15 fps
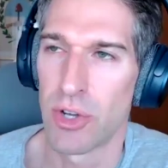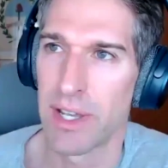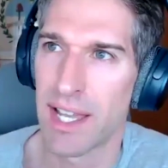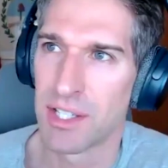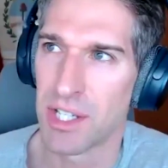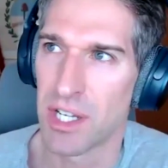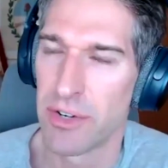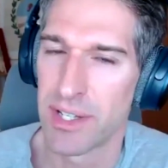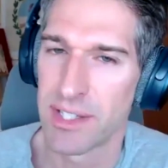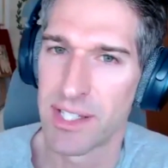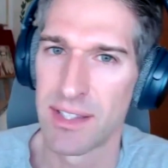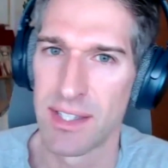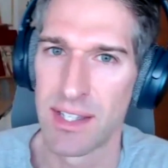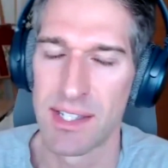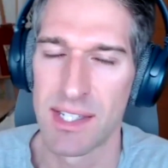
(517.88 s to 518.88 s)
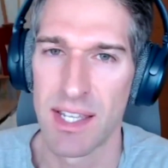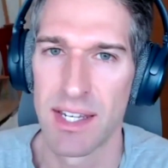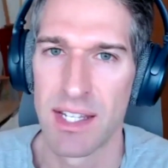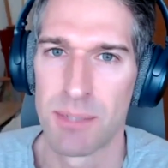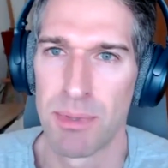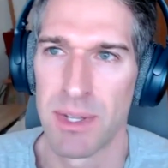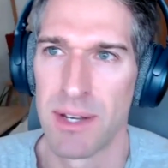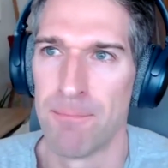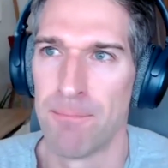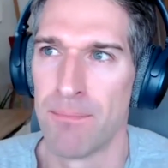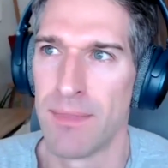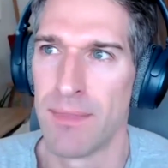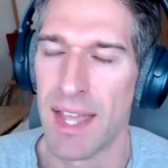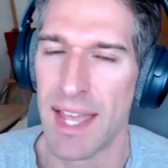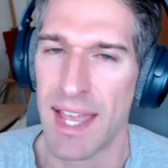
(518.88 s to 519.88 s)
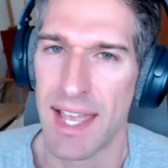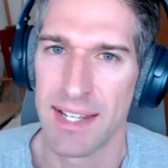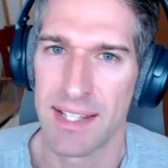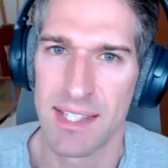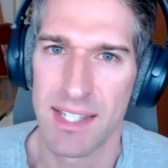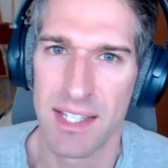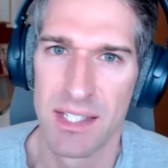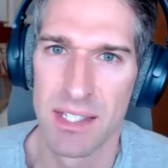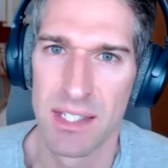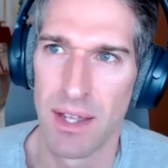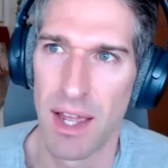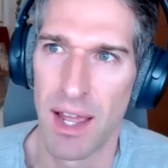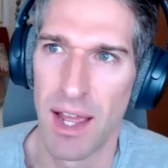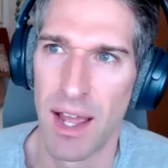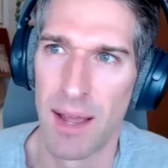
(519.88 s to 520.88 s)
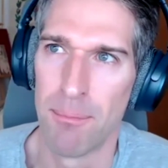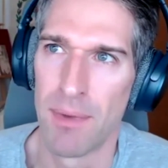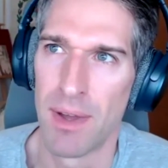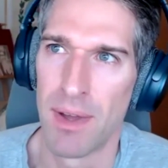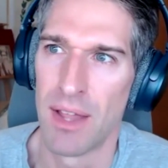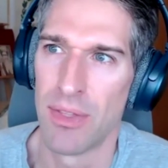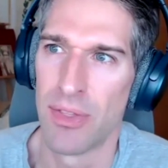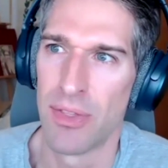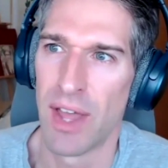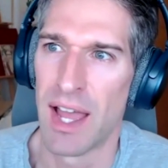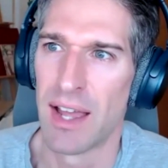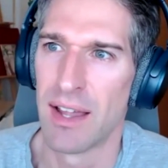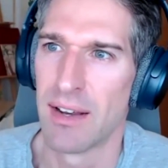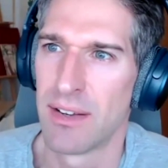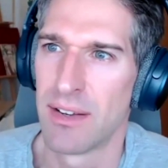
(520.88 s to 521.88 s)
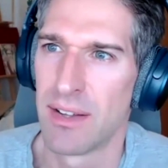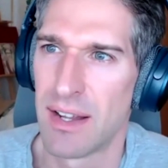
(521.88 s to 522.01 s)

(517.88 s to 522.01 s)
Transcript: AI generated. They're saying it's been edited, and that